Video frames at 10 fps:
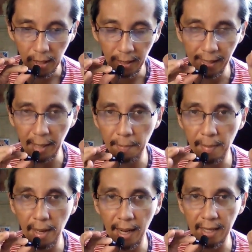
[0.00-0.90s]
him
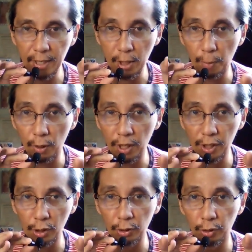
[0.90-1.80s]
and his opponent
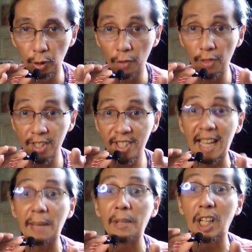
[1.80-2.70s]
should draw the
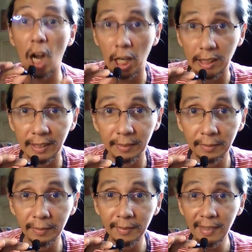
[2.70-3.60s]
same card,
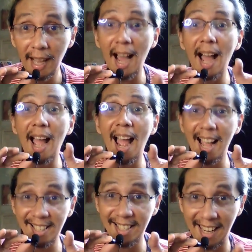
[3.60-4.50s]

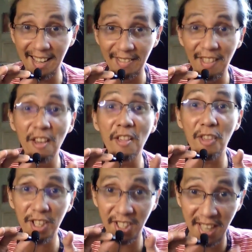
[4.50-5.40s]
as in
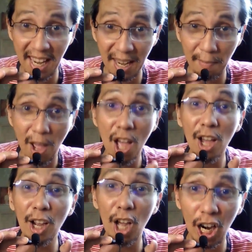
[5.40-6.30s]
the same
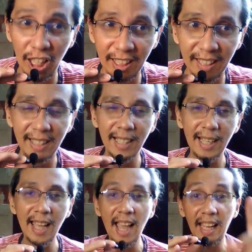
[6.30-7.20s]
card.
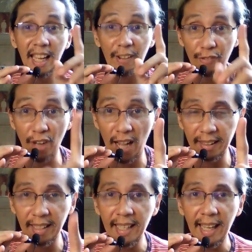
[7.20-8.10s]
If not,
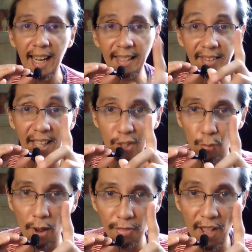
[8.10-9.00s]
he takes
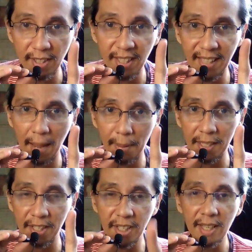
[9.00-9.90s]
1,000
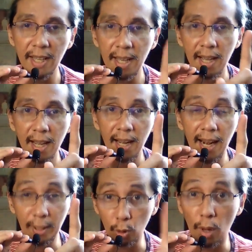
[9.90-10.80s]
damage.
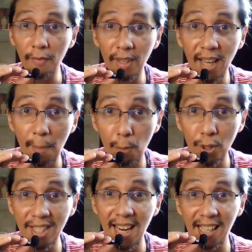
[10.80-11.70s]
Eh, 200 life
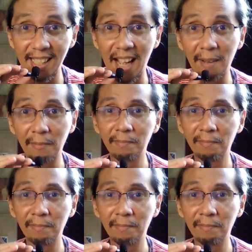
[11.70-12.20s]
points na lang siya.